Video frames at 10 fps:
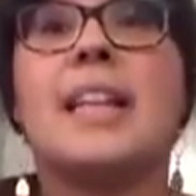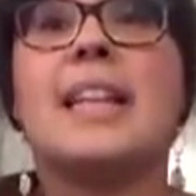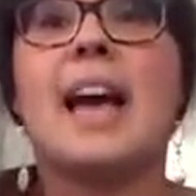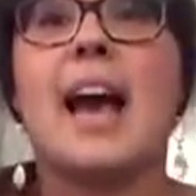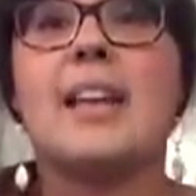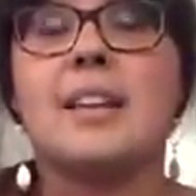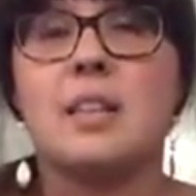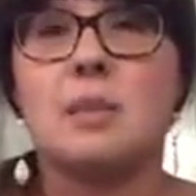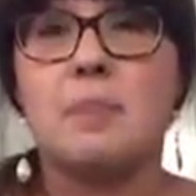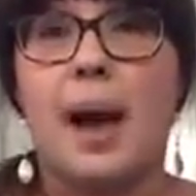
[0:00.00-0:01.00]
that
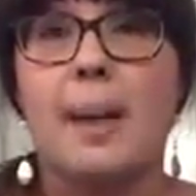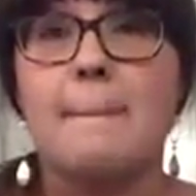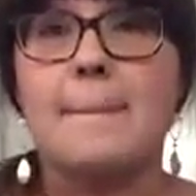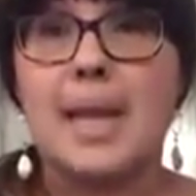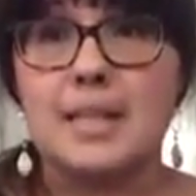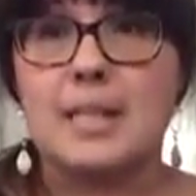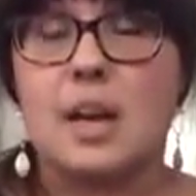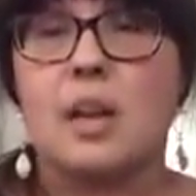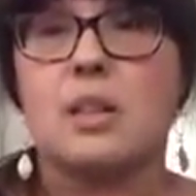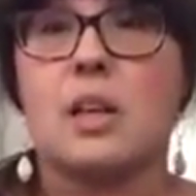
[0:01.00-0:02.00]
is by
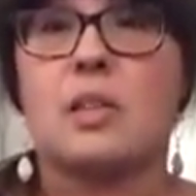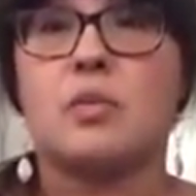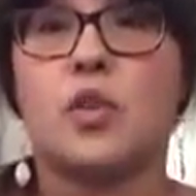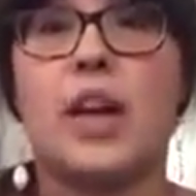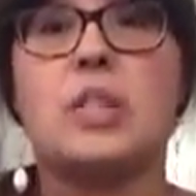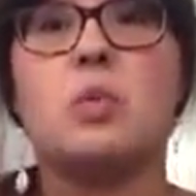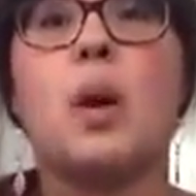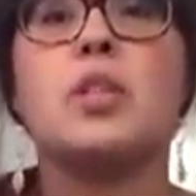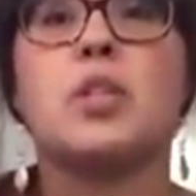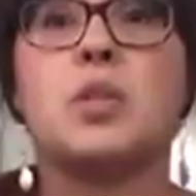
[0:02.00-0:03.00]
Mensa, the grades
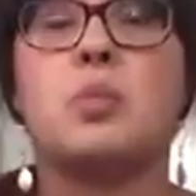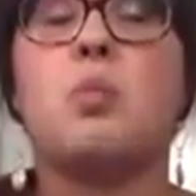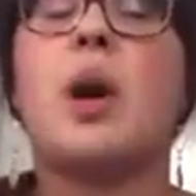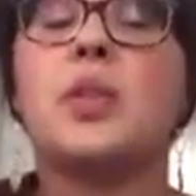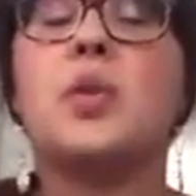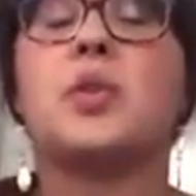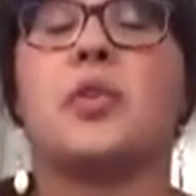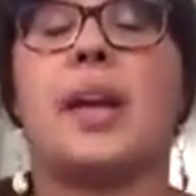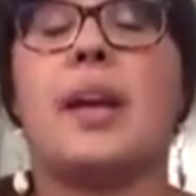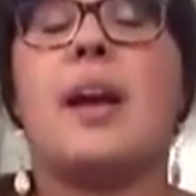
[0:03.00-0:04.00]
1 through
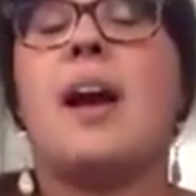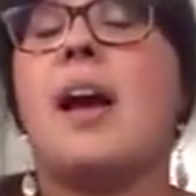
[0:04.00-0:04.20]
3,